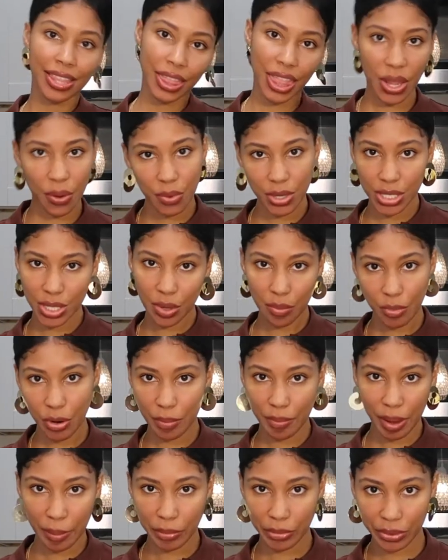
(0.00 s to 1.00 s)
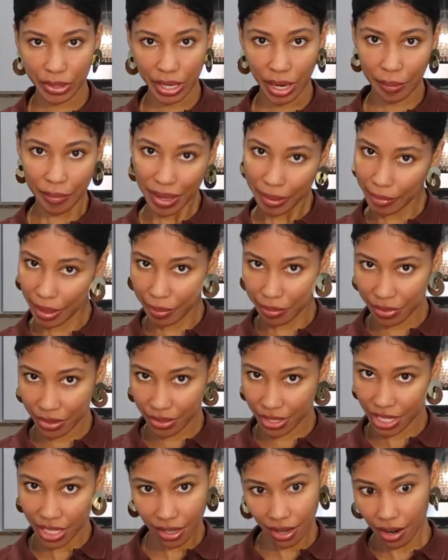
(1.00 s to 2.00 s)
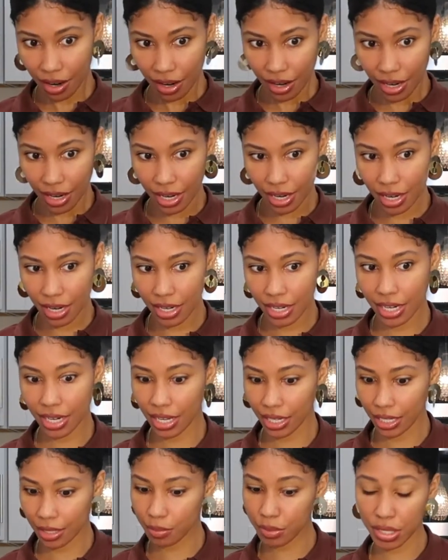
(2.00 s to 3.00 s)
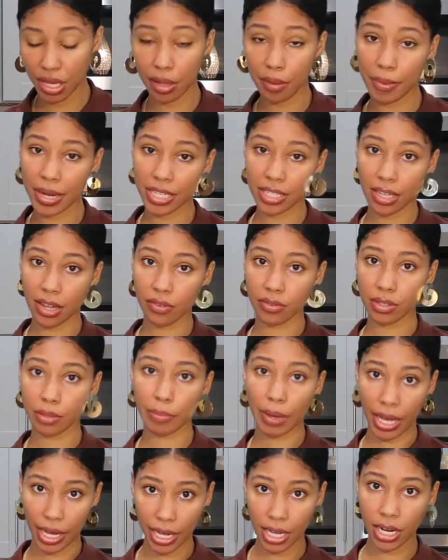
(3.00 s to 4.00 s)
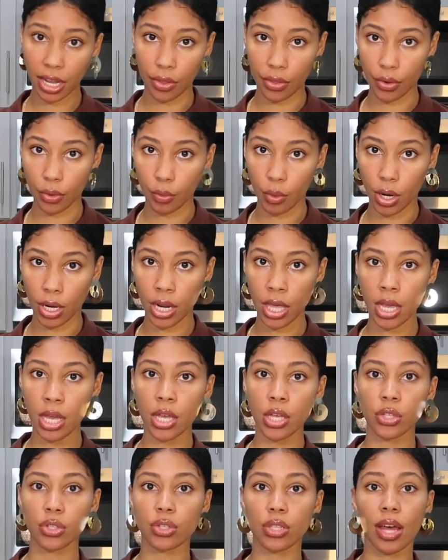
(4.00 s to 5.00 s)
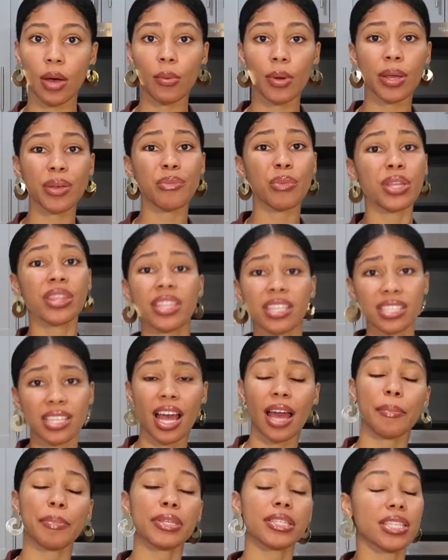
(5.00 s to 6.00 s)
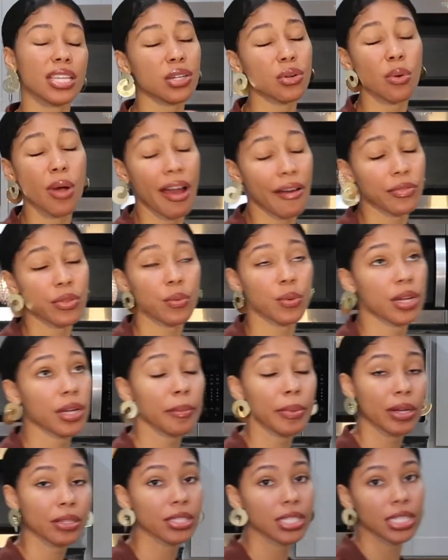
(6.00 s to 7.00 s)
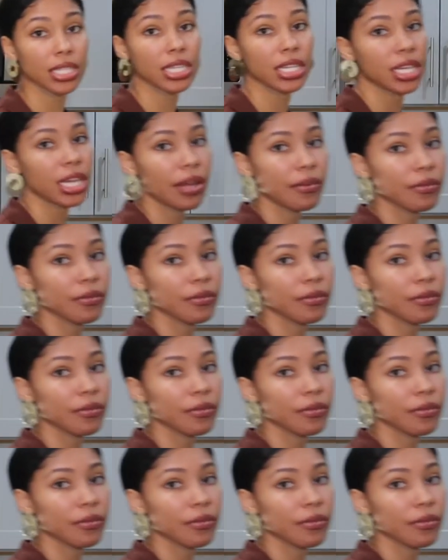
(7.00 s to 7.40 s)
there was no more memory on my memory card, and I keep telling myself to buy another one so that way when this happens I don't have to worry about deleting